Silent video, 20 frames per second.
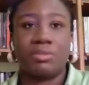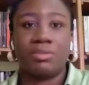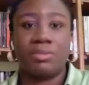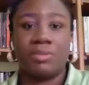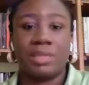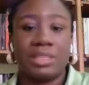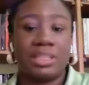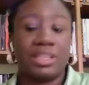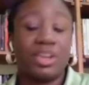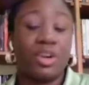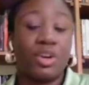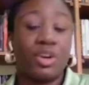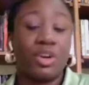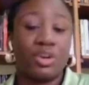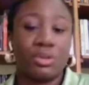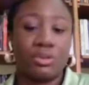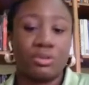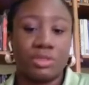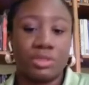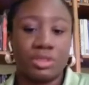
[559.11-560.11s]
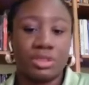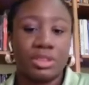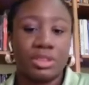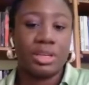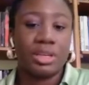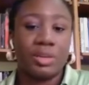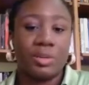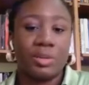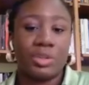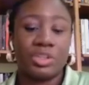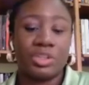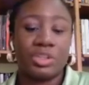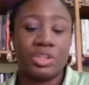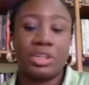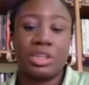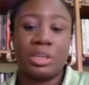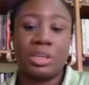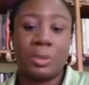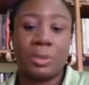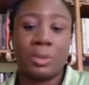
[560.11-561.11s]
basically all of us, we shouldn't
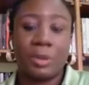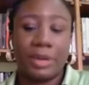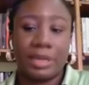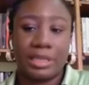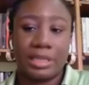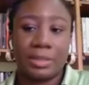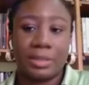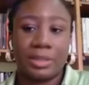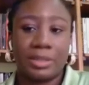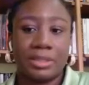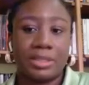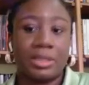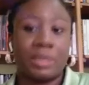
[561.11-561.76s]
keep quiet about them.